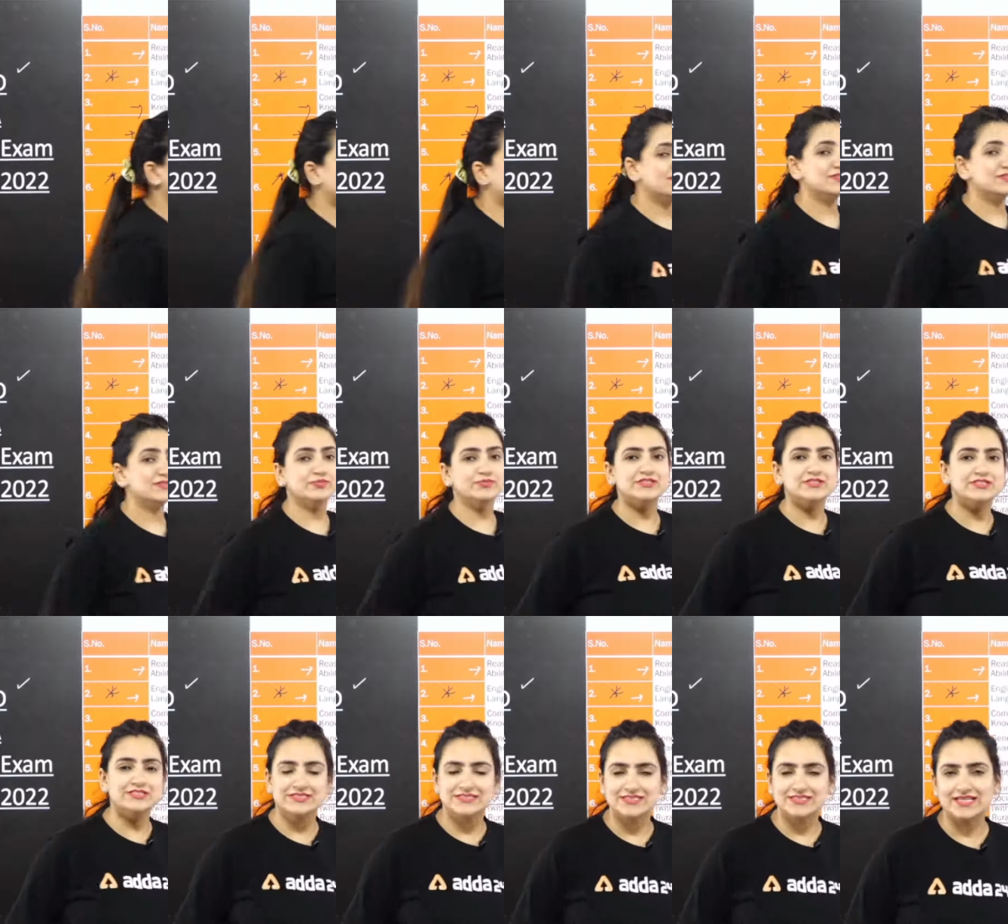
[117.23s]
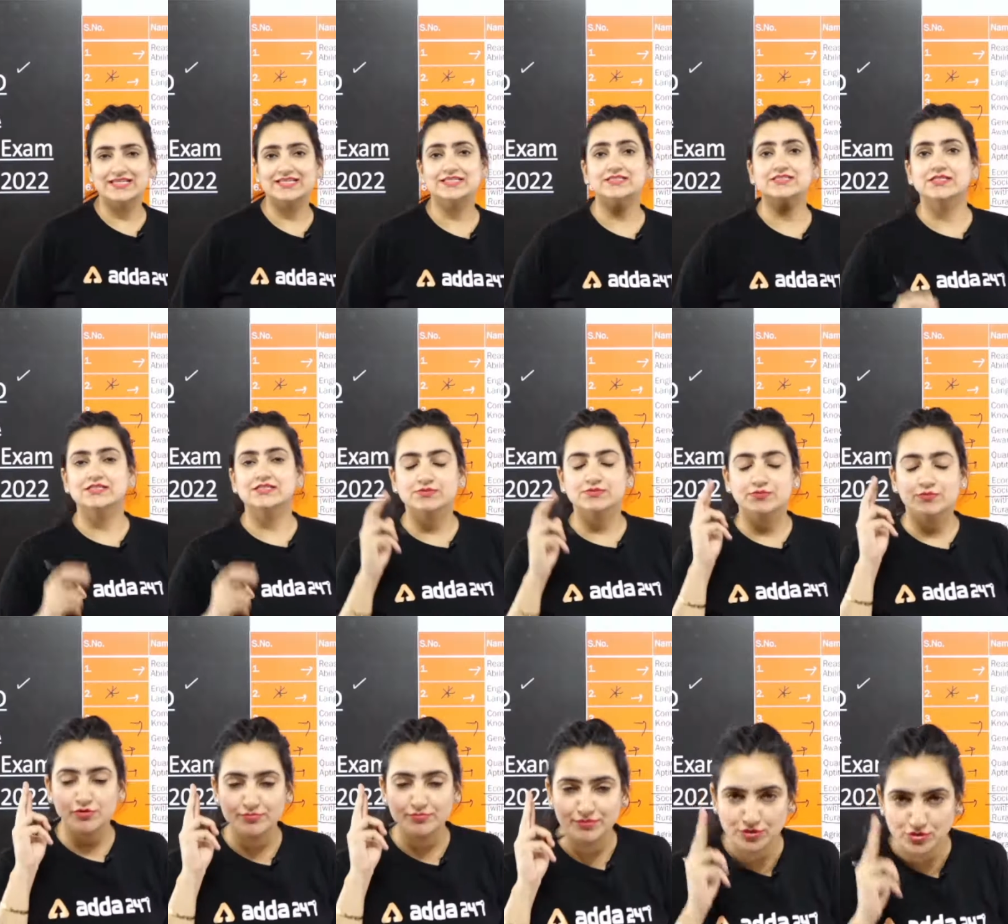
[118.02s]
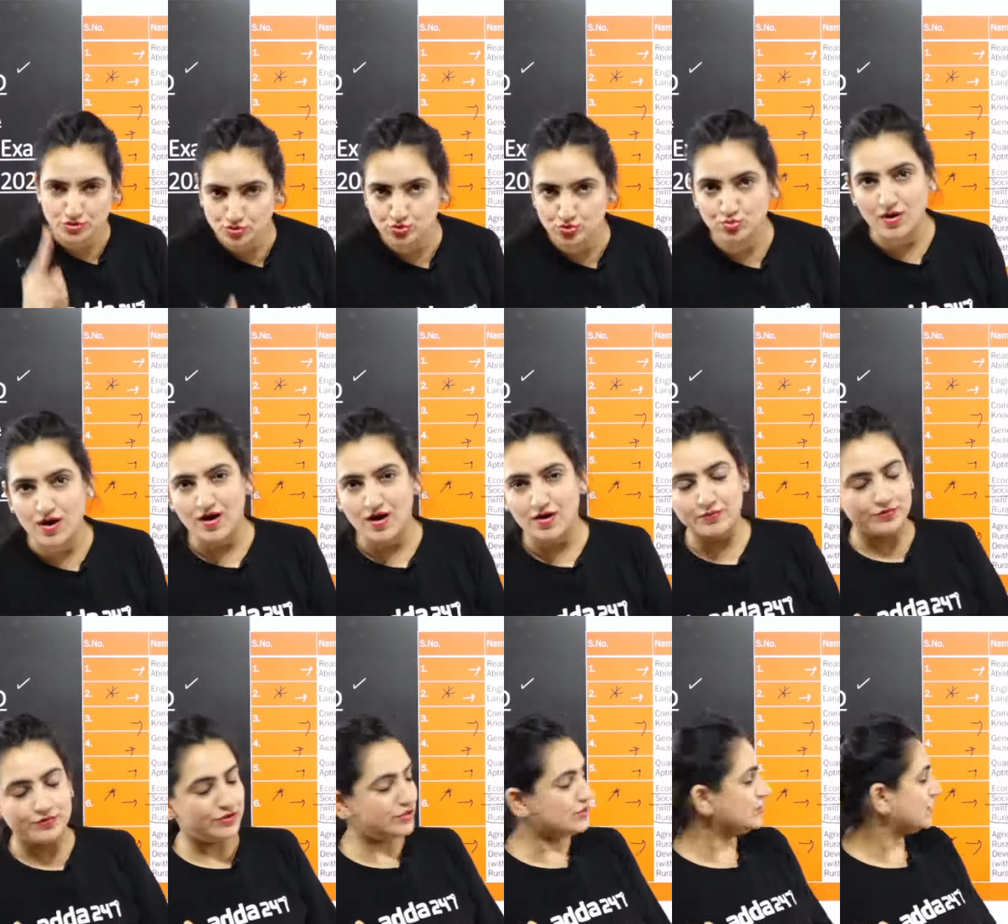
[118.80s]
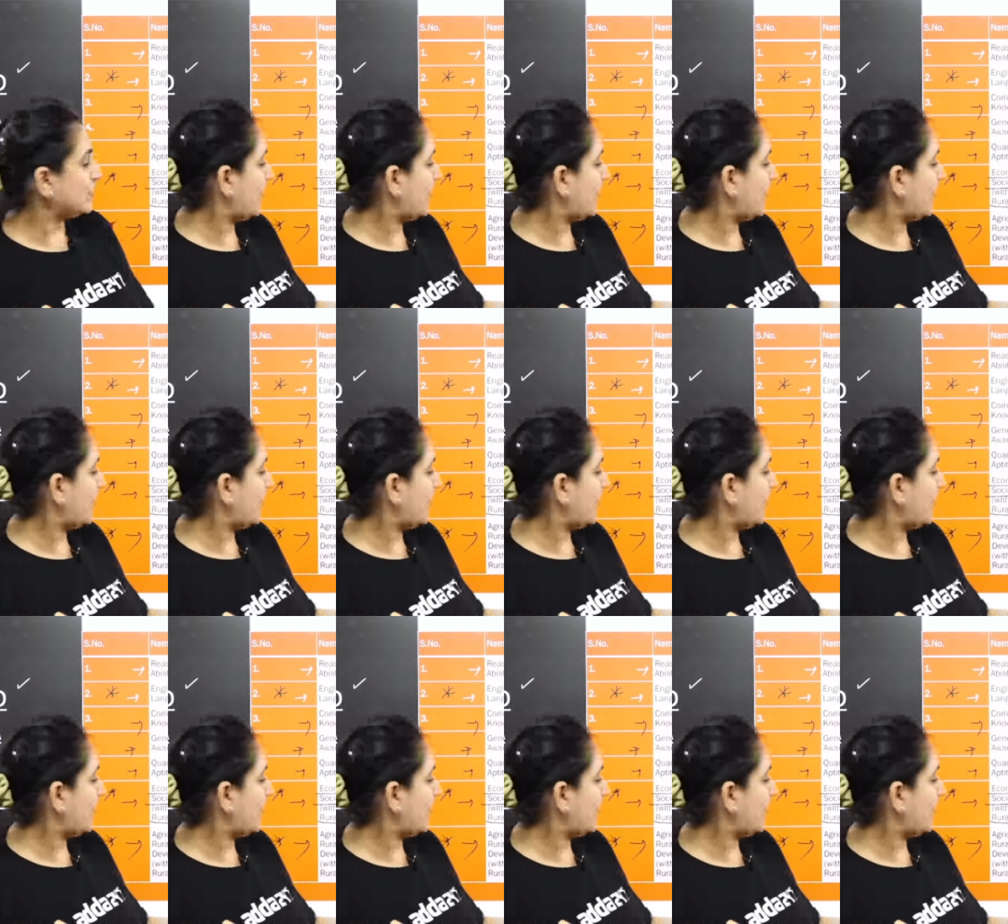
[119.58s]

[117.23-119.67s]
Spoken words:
minutes, which says it will be 2 hours,